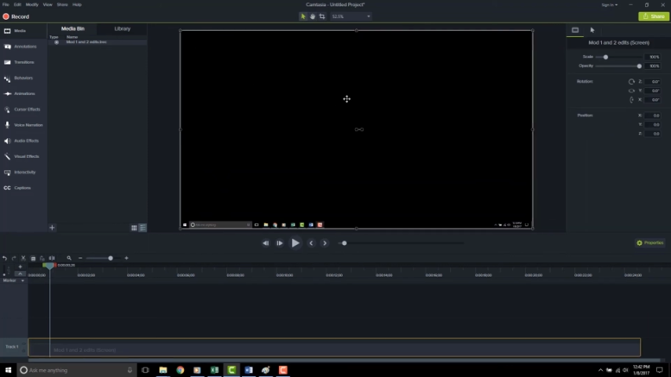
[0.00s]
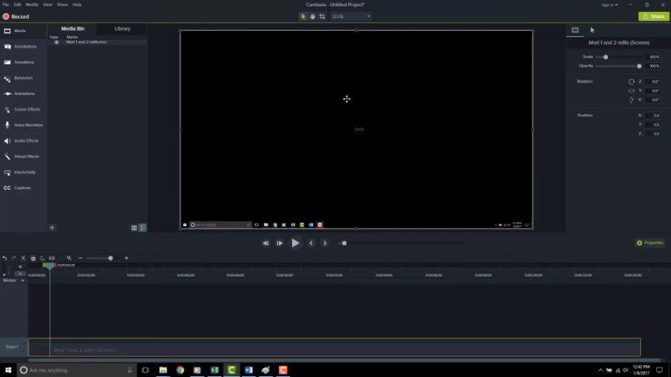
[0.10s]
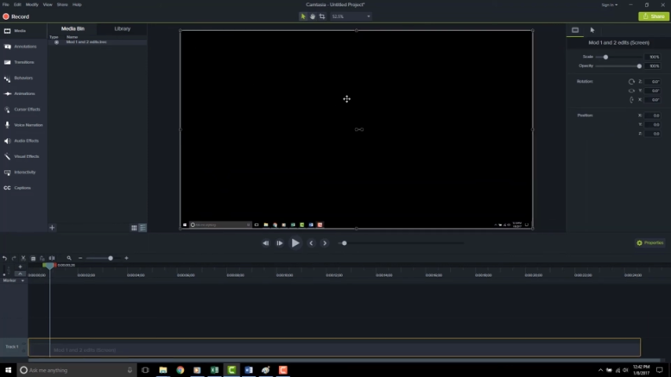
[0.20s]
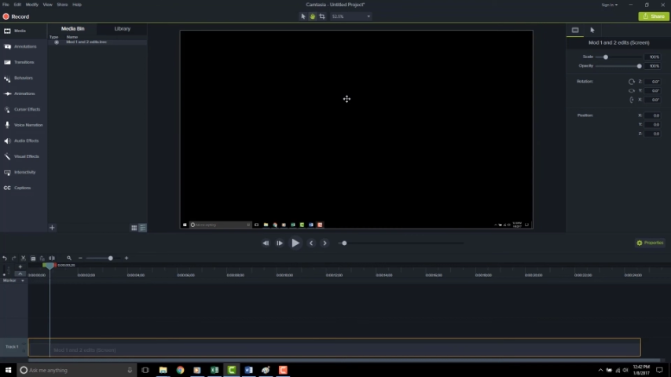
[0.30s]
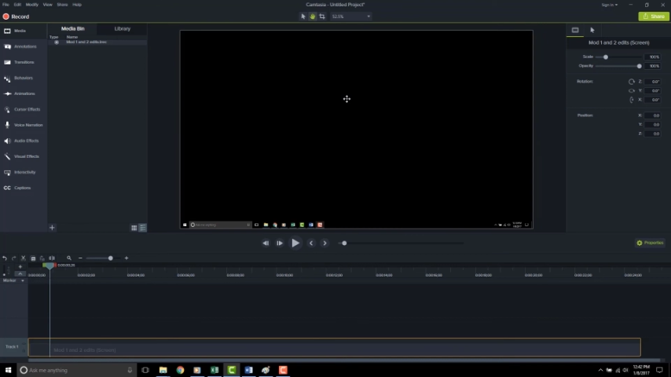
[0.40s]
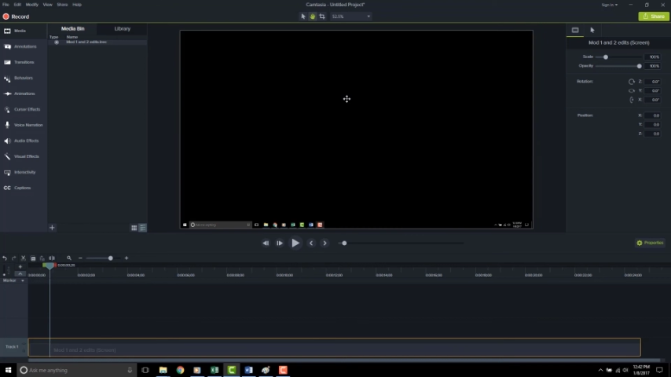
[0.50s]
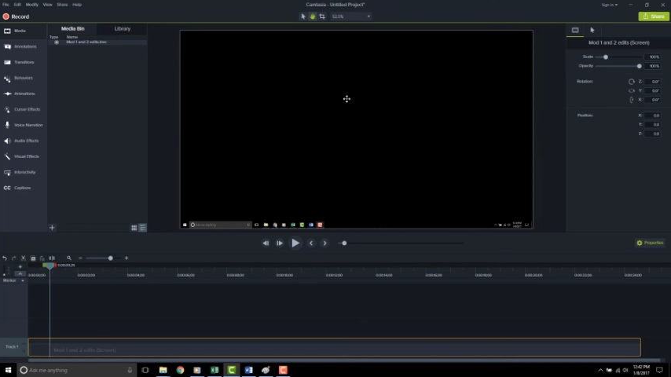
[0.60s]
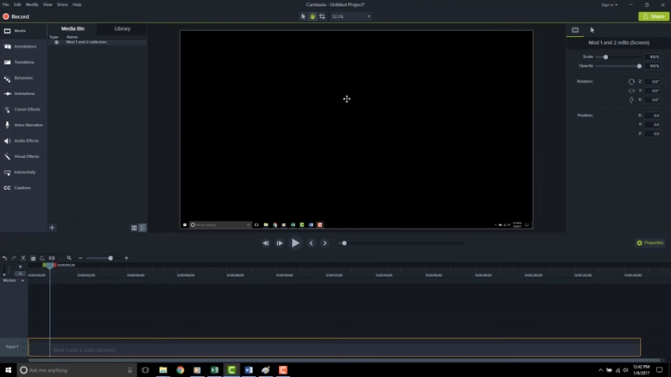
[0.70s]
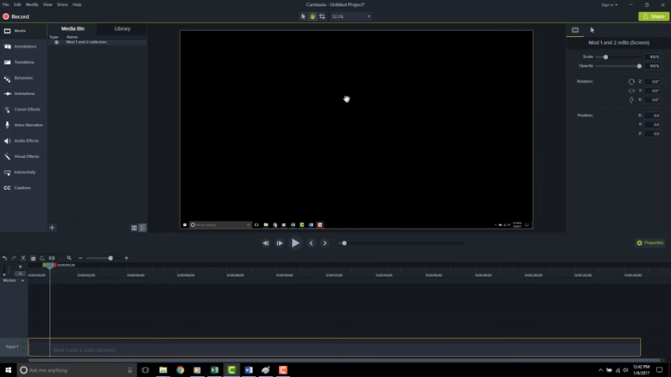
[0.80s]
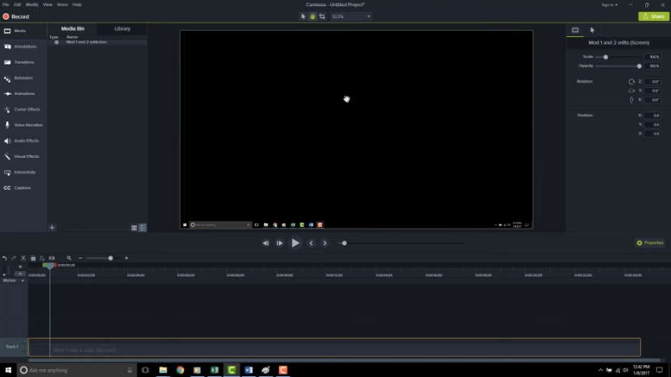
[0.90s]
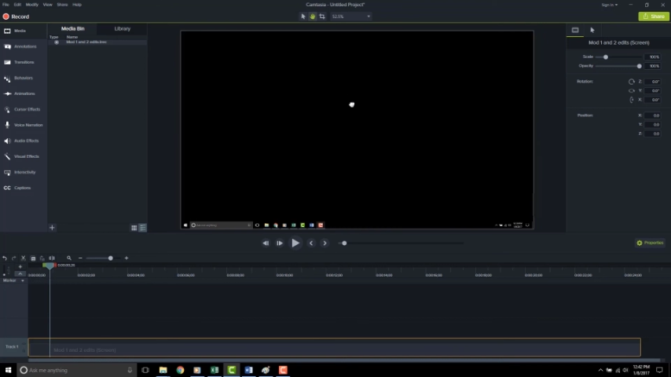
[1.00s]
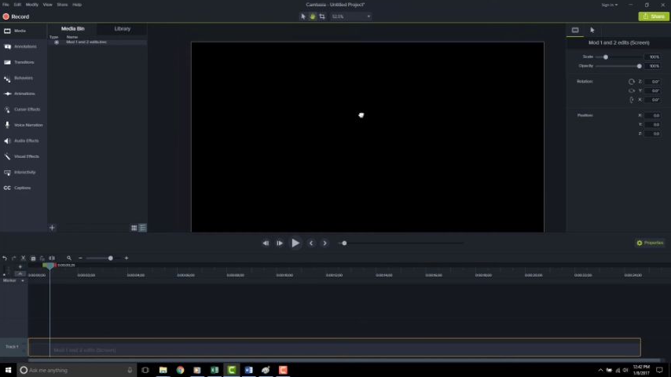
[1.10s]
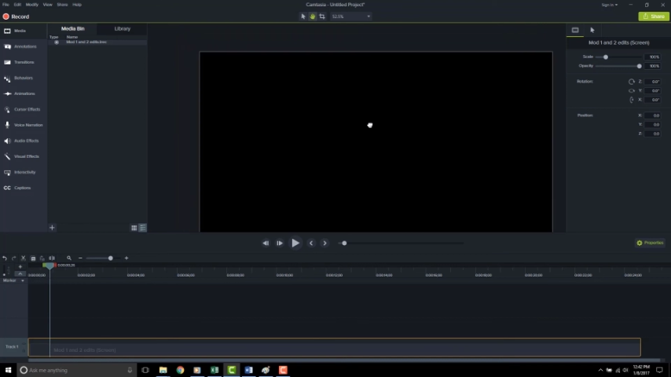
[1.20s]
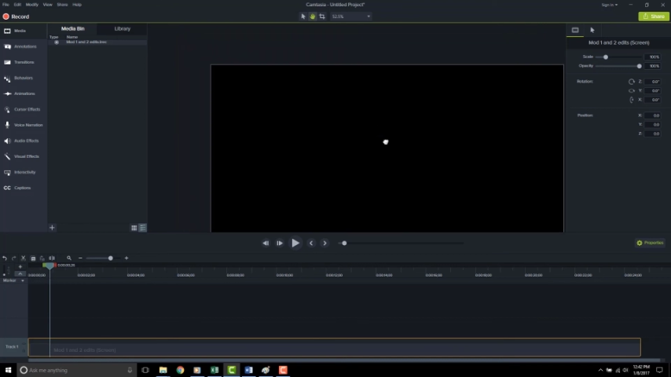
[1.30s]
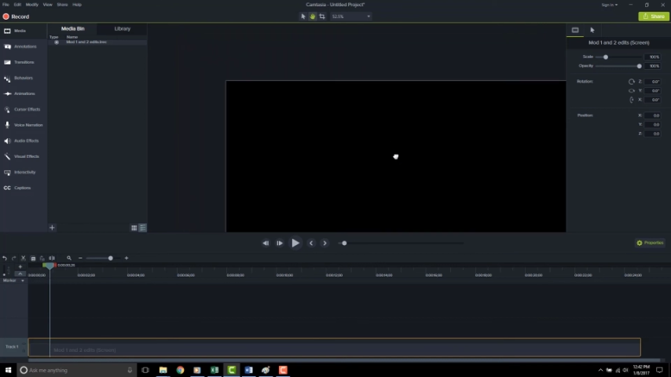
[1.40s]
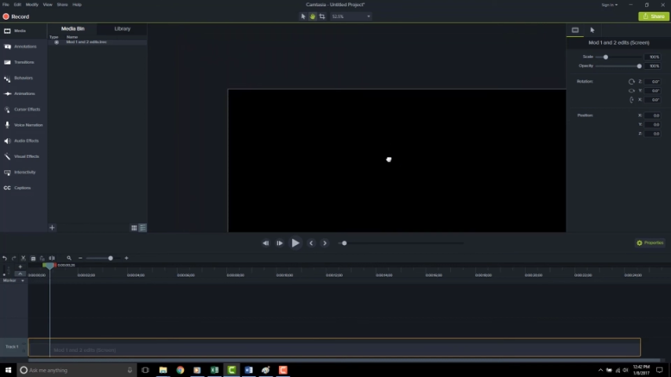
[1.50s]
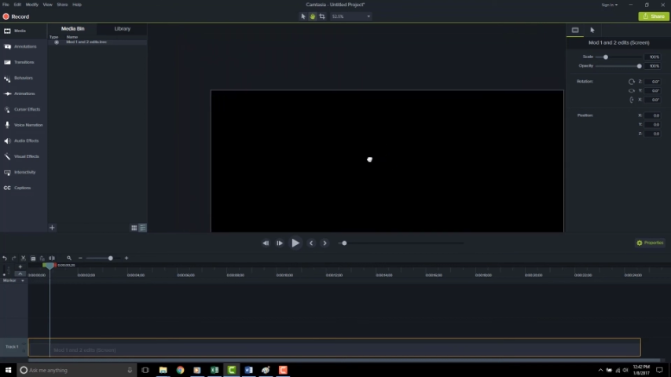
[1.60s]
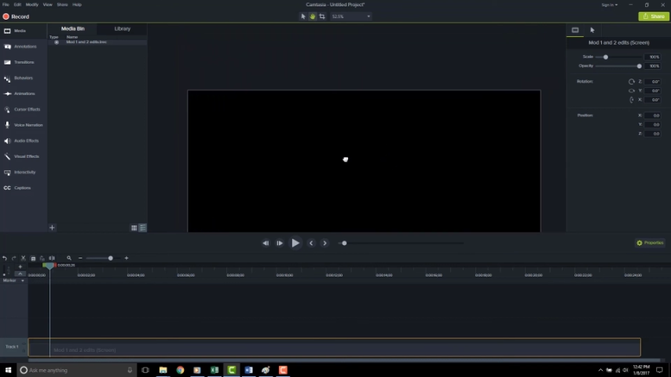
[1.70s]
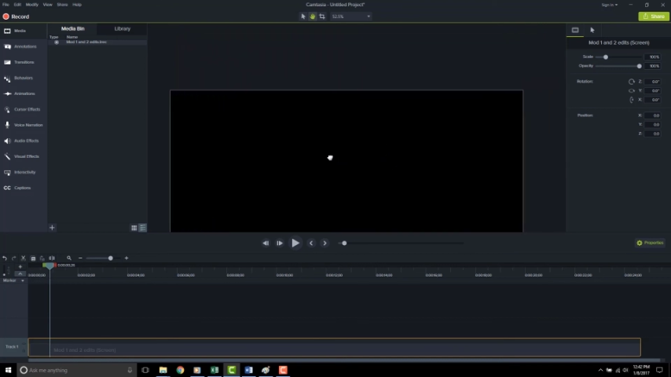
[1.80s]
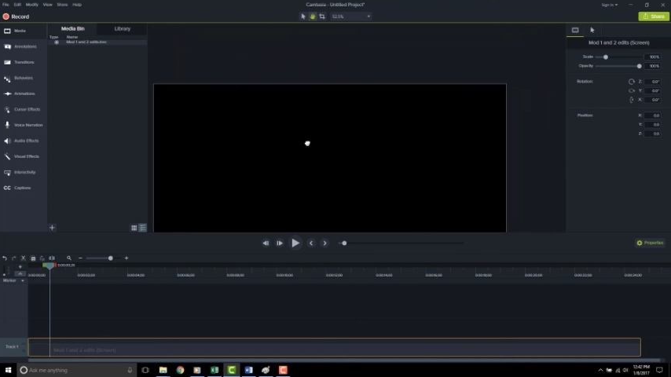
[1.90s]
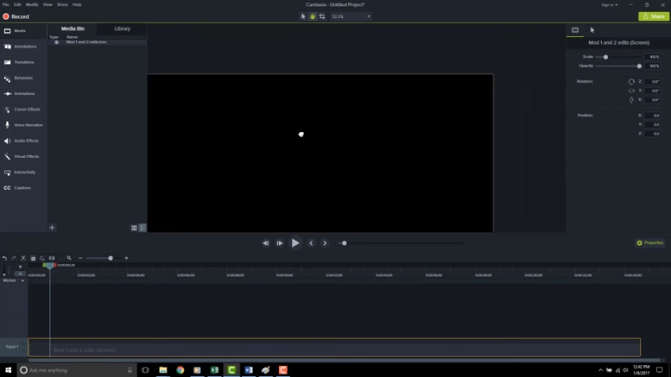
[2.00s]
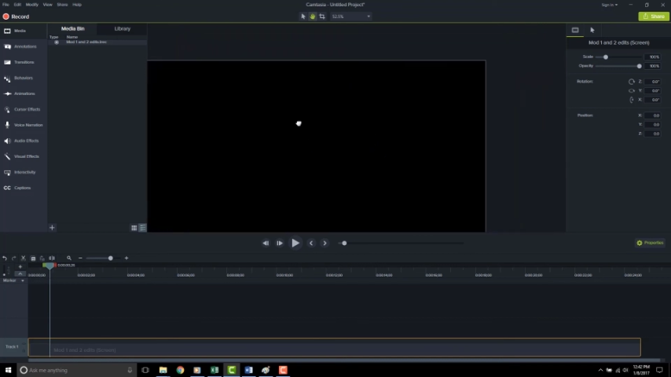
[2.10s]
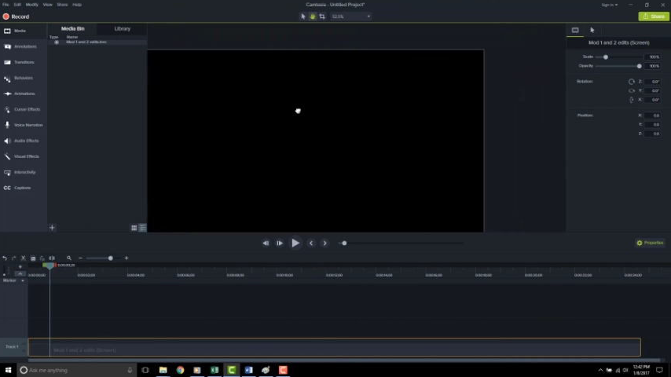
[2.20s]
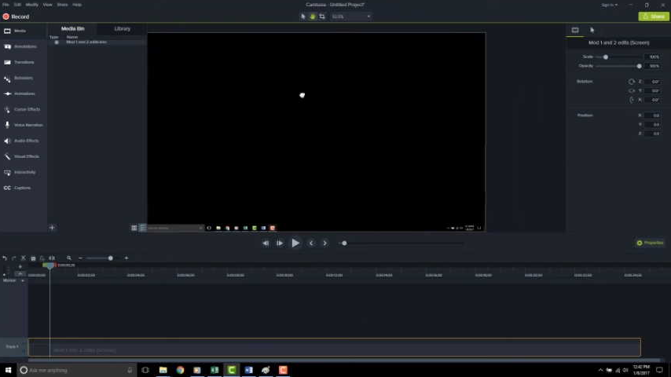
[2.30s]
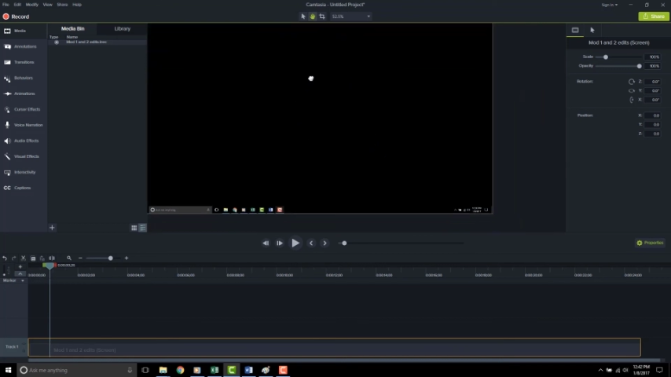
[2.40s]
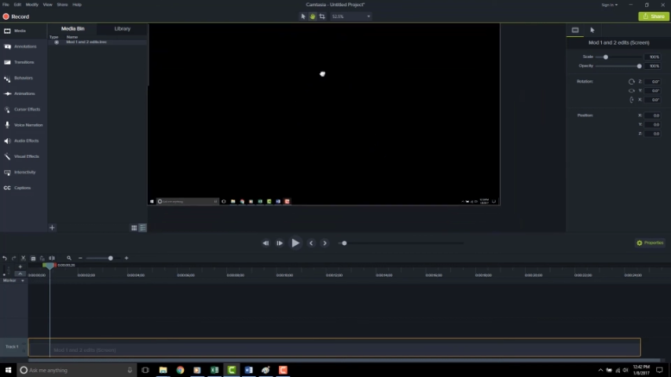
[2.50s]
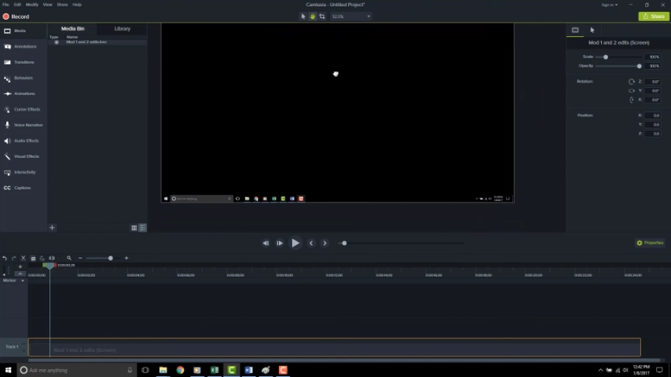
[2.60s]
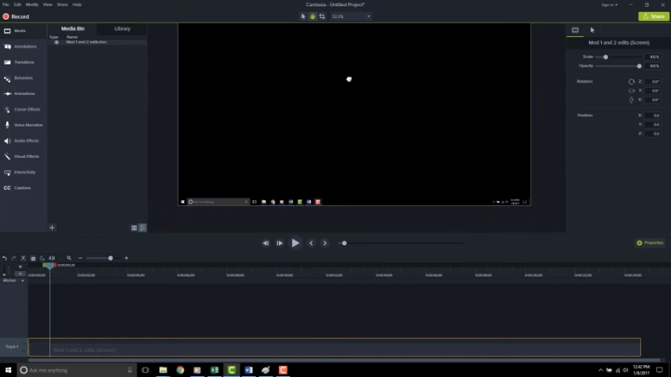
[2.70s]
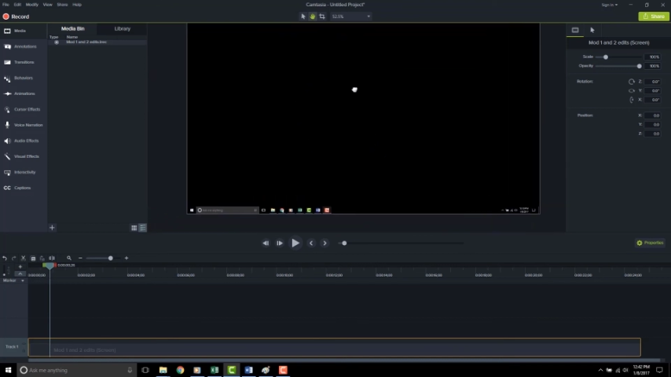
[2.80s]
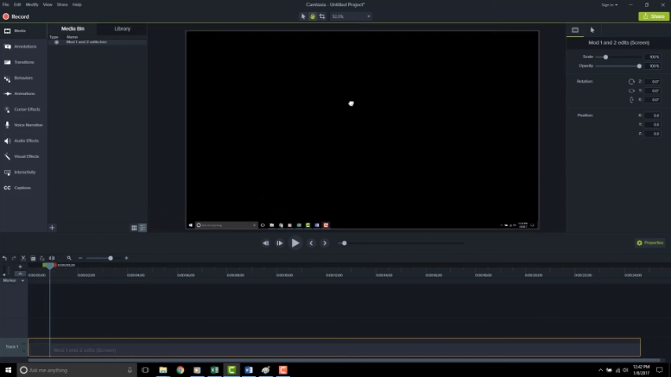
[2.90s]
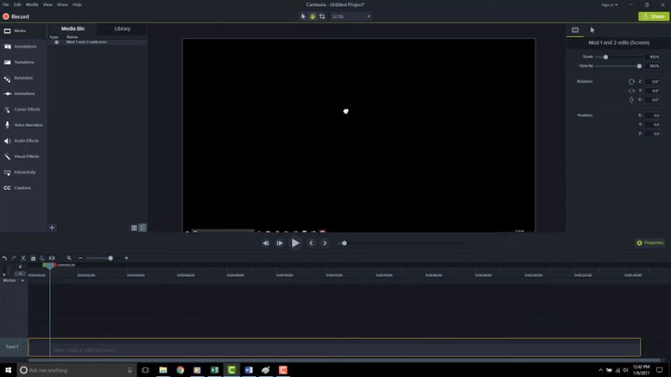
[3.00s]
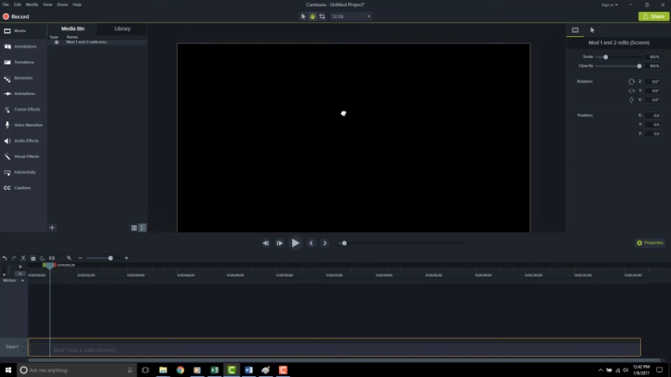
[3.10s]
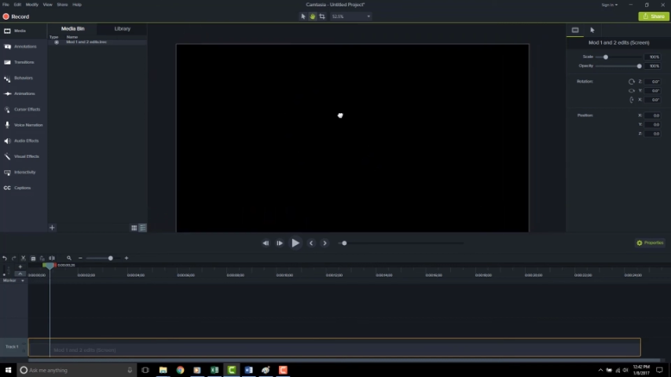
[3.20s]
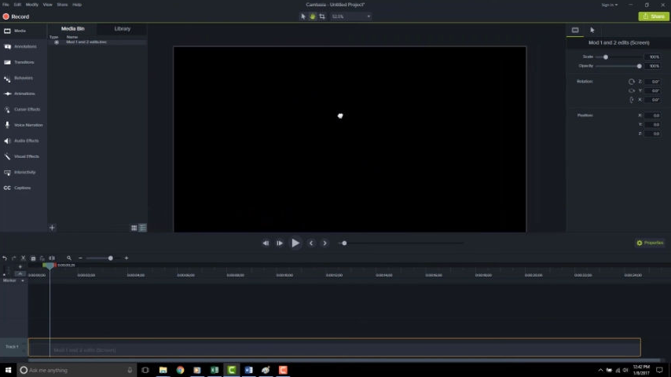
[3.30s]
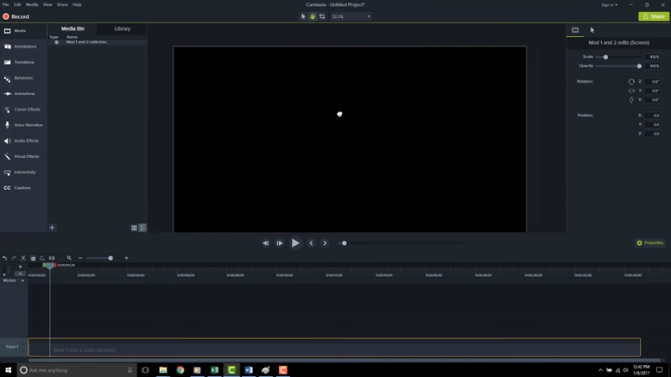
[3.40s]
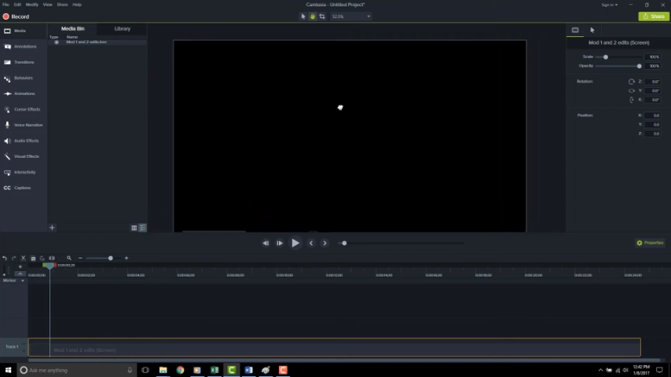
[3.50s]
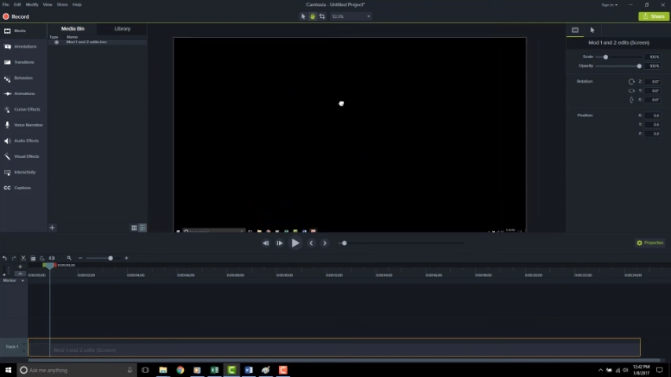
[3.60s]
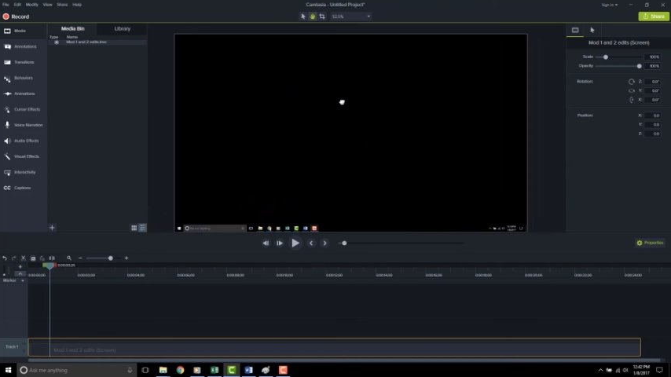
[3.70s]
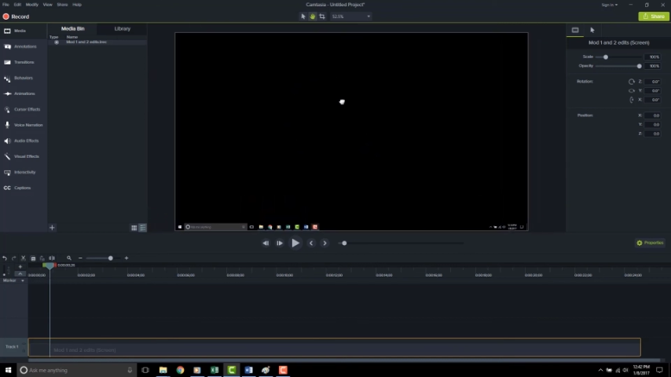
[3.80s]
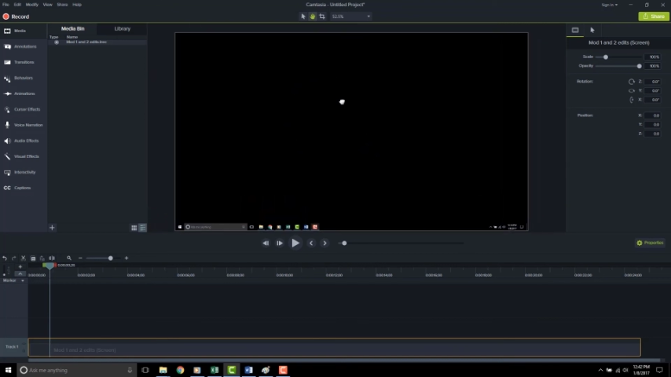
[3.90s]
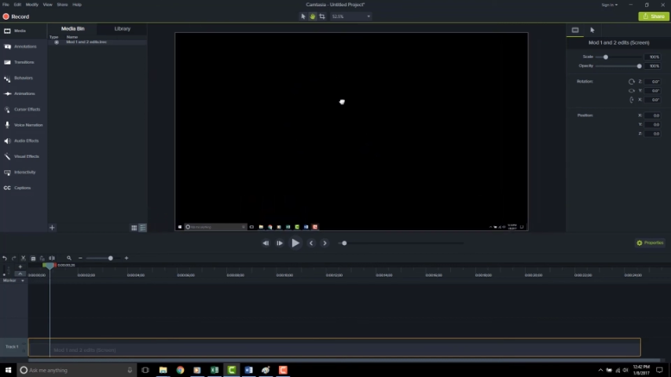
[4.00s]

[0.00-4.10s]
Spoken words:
No face is visible, so there are no lips to read.